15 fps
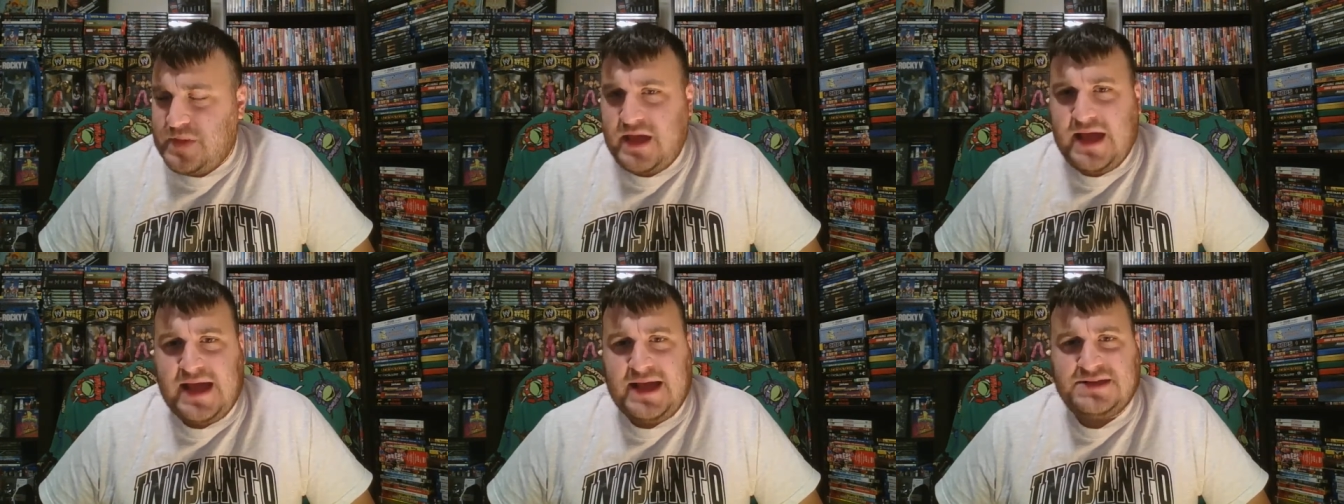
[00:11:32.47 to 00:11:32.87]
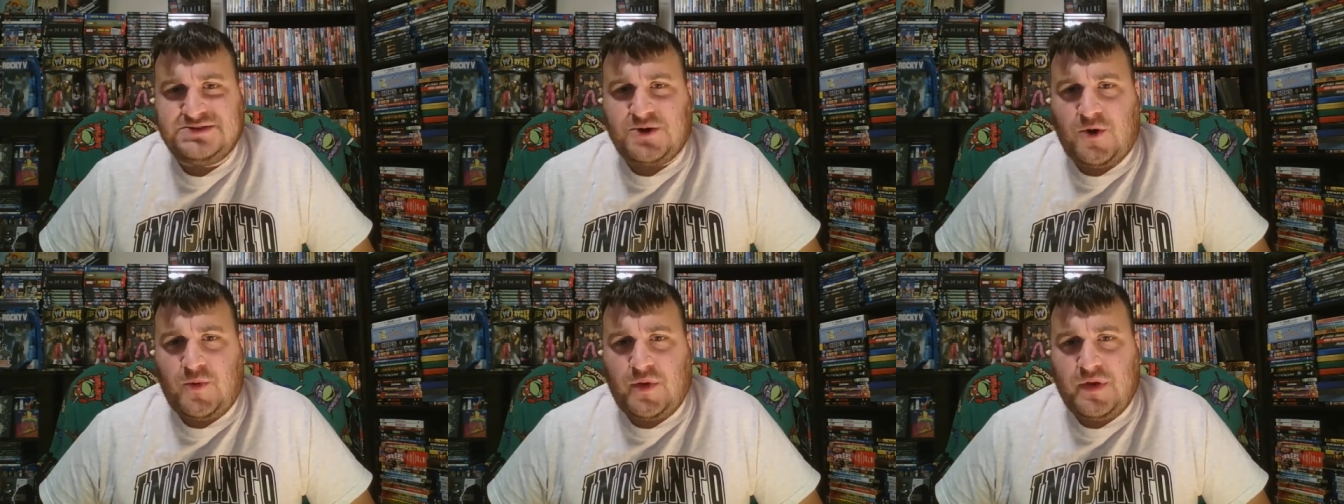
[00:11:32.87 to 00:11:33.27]
as
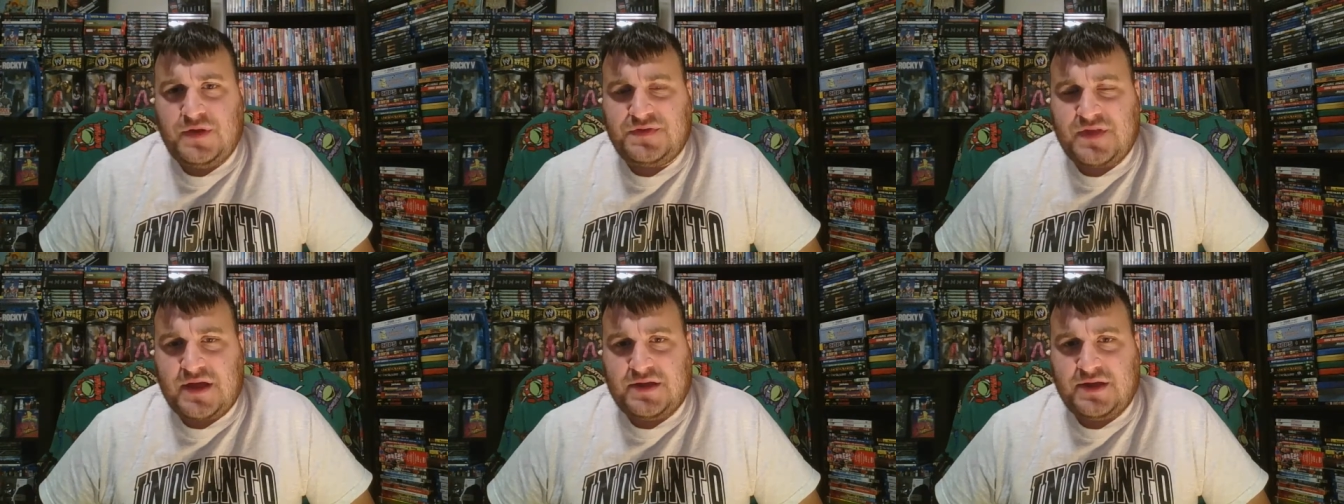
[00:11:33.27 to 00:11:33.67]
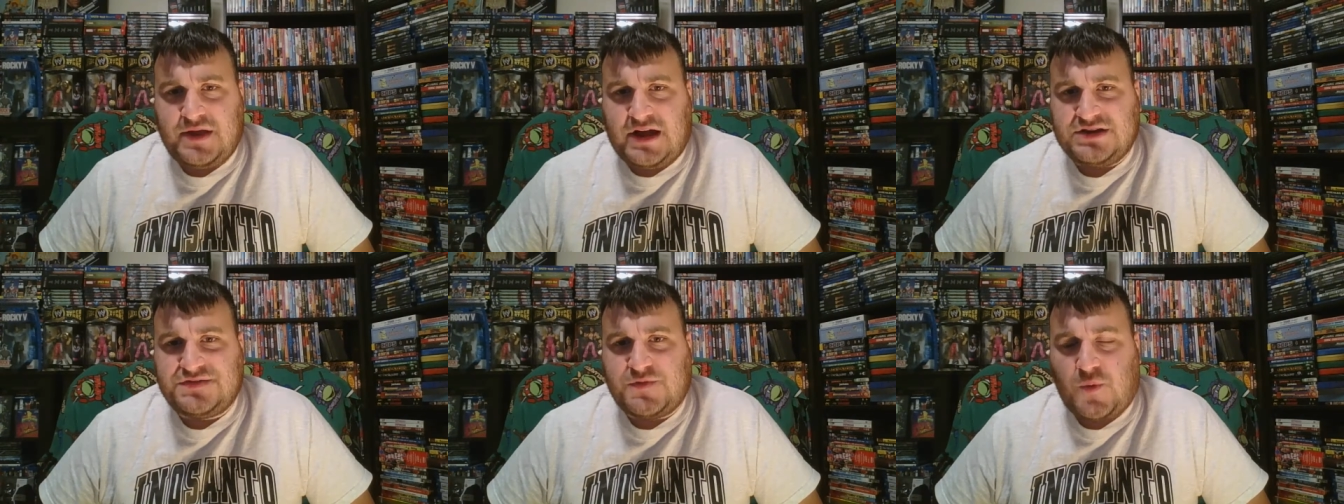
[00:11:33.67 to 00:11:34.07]
always, thank you
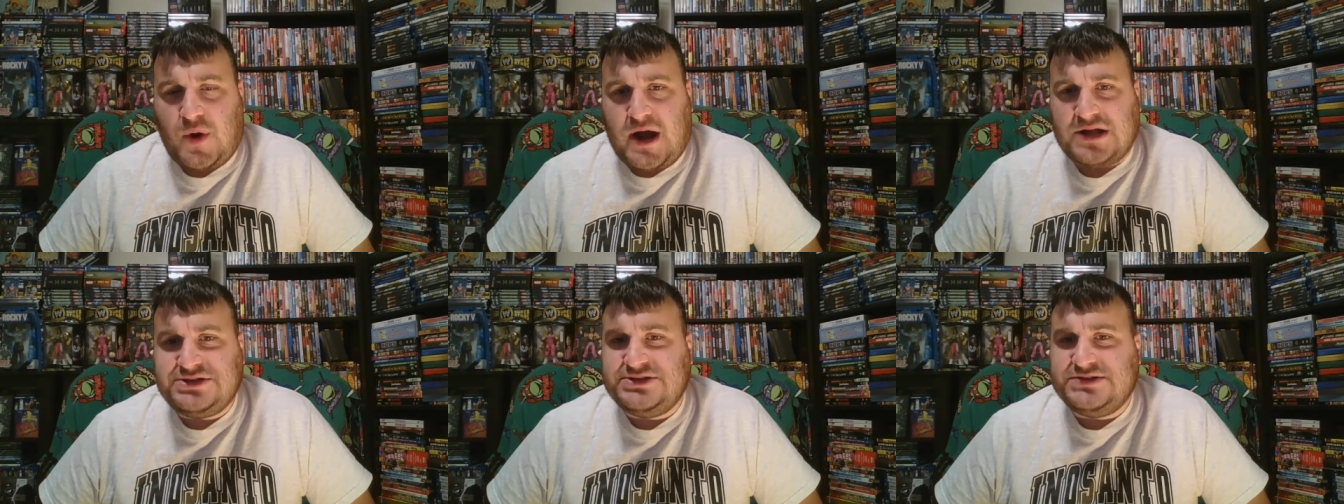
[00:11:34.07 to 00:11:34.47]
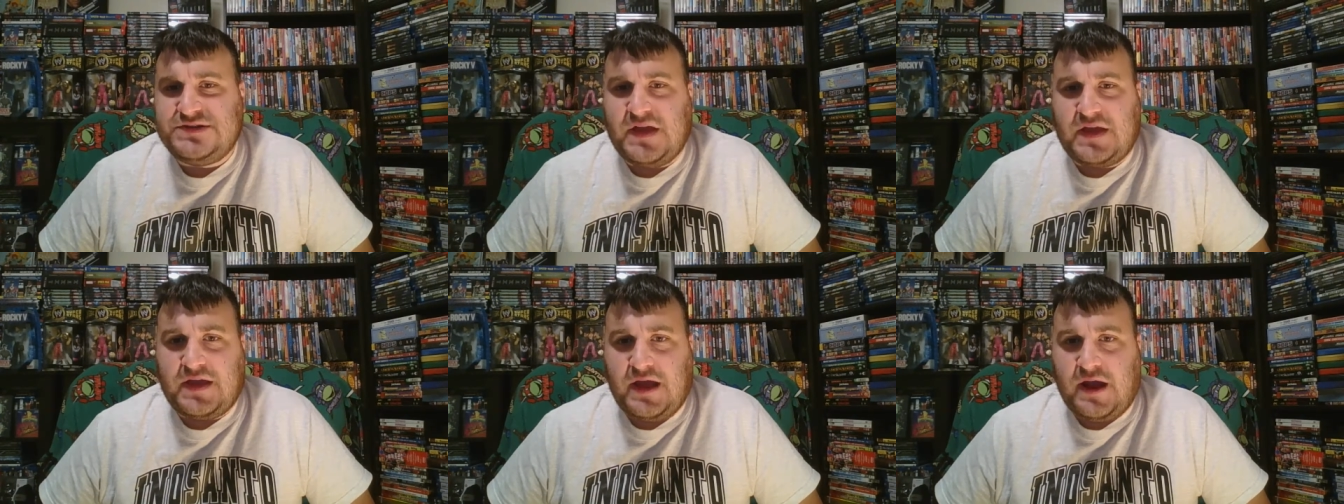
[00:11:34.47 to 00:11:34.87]
guys for watching.
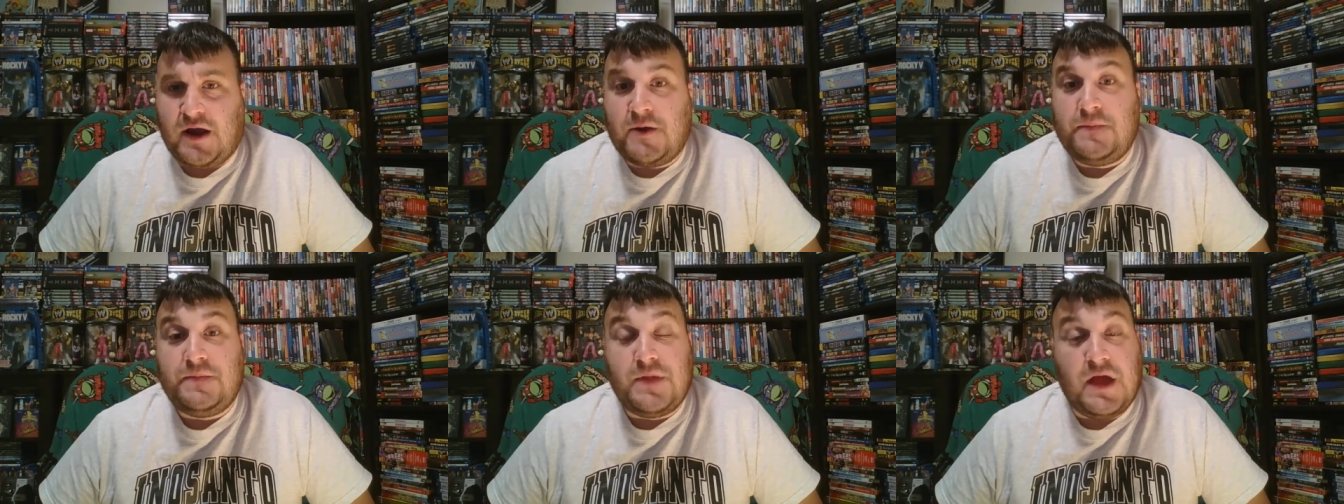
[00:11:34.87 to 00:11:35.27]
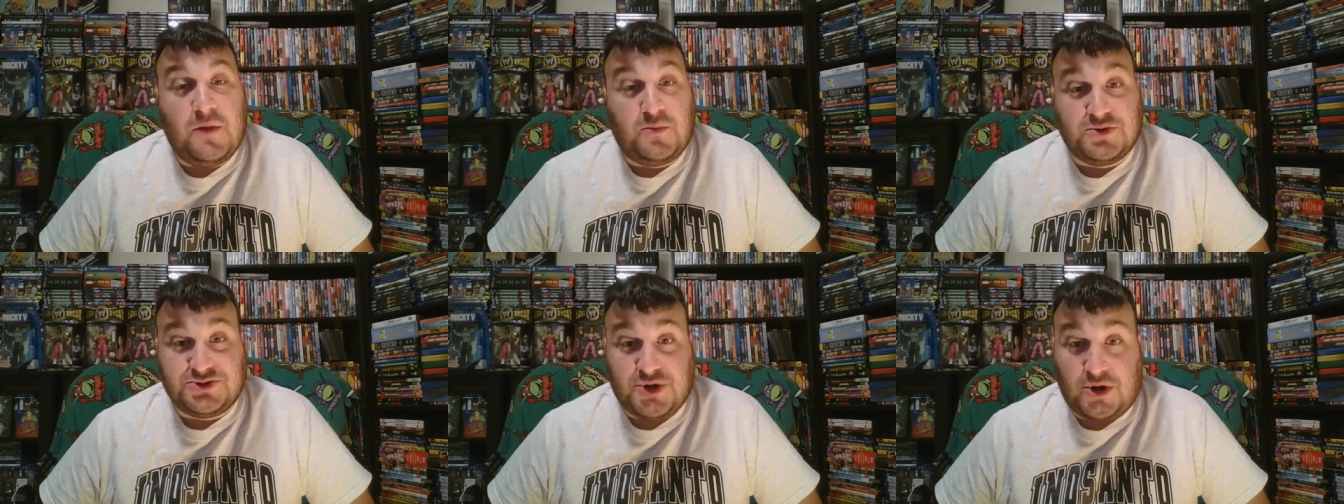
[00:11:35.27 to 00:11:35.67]
Take care,
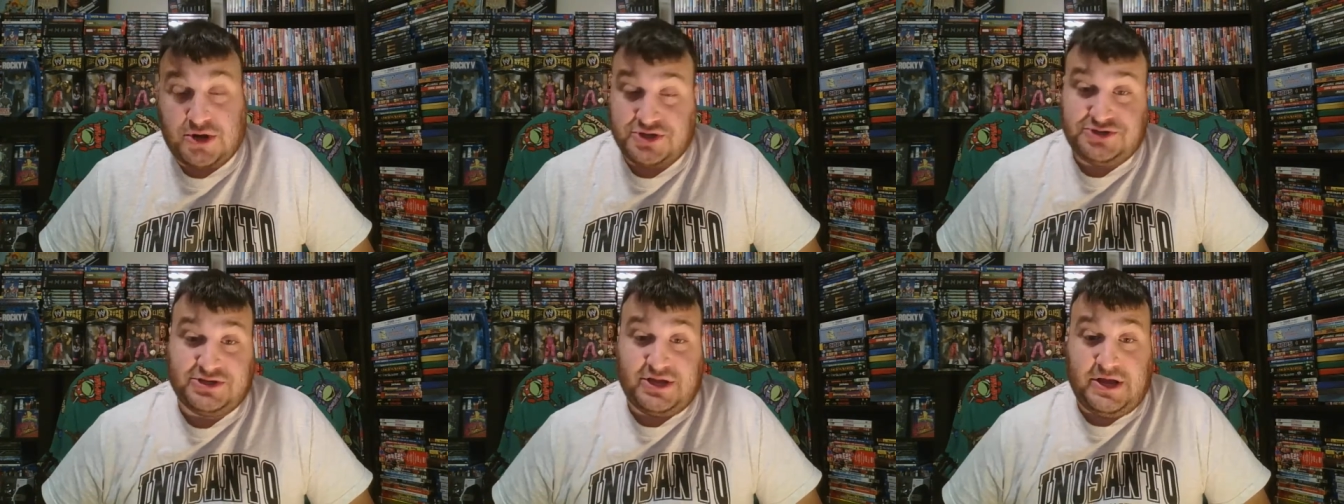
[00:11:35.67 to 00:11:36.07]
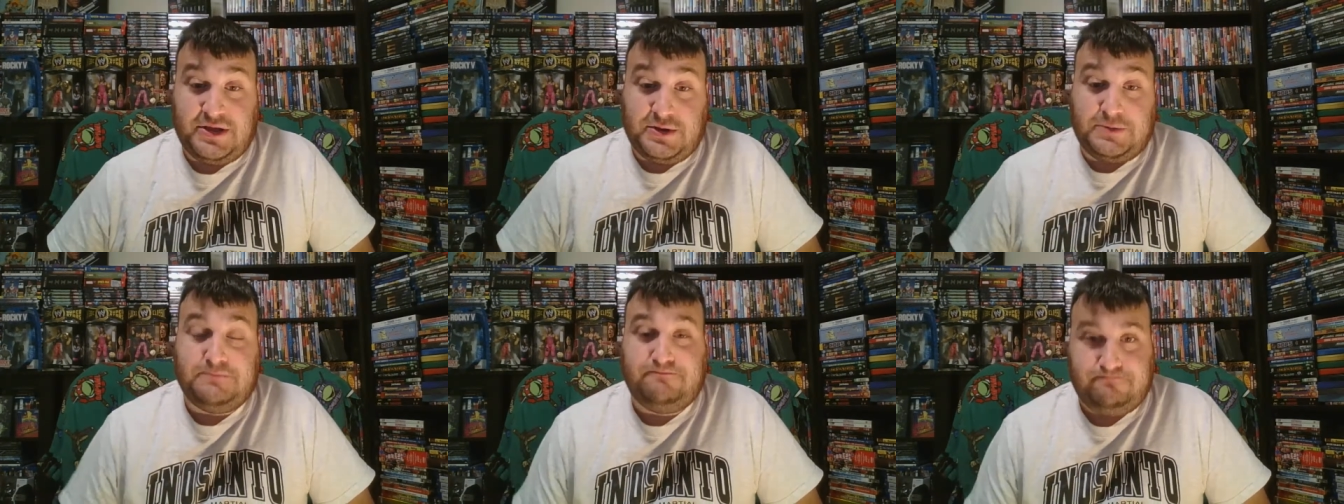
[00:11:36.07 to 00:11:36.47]
and we'll talk at you
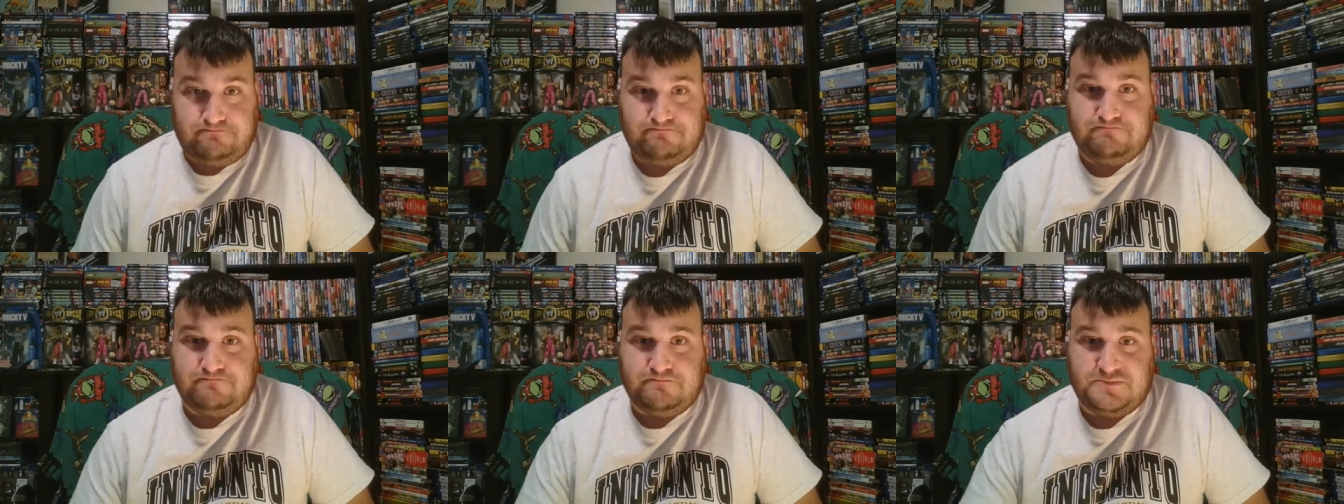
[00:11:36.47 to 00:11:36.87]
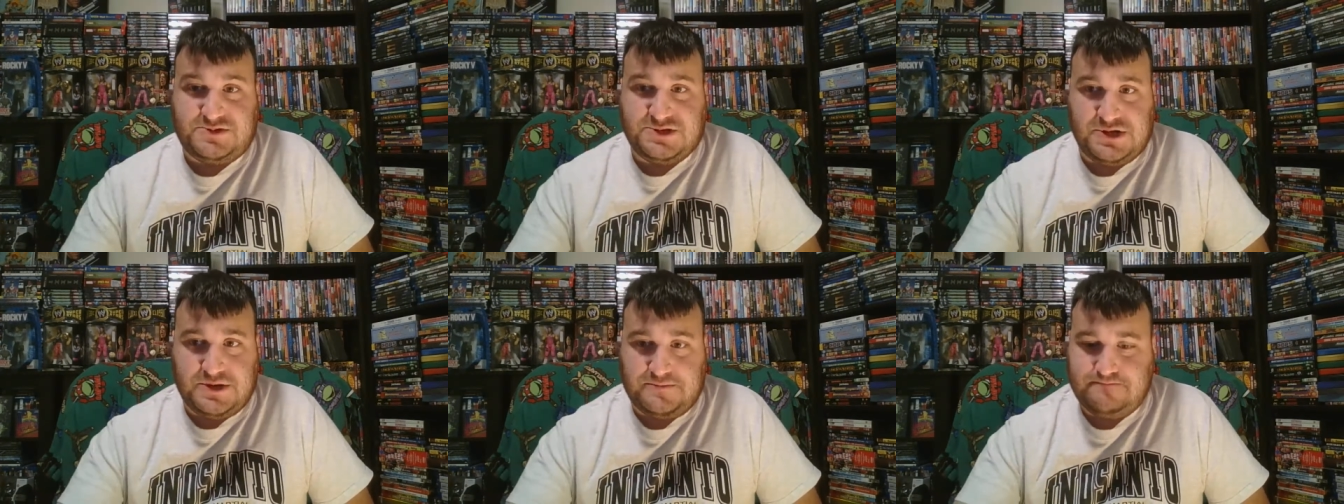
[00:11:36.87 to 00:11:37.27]
later.
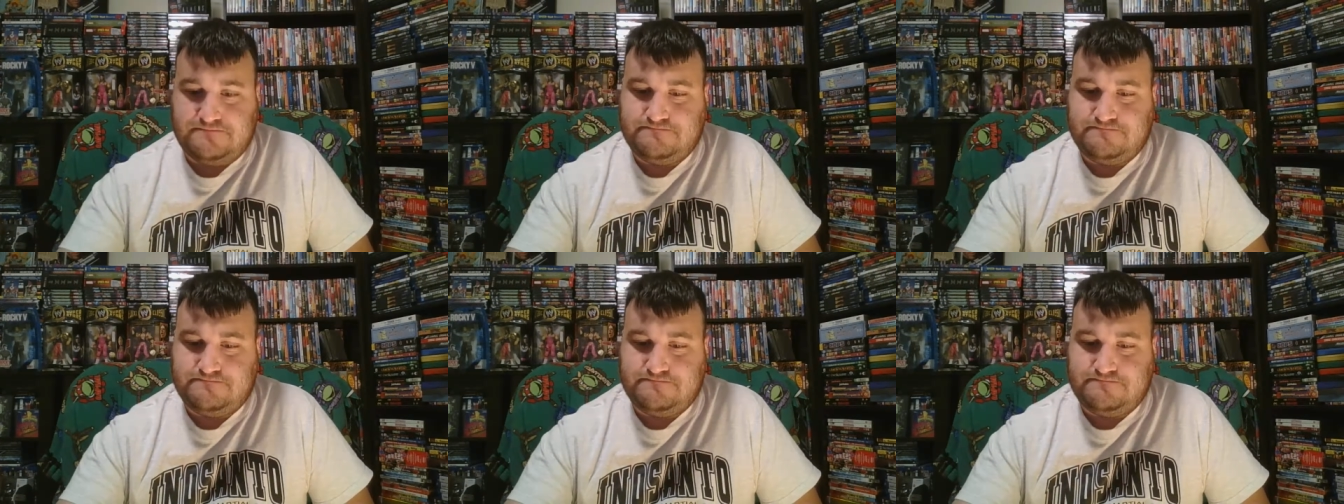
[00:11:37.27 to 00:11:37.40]
See you.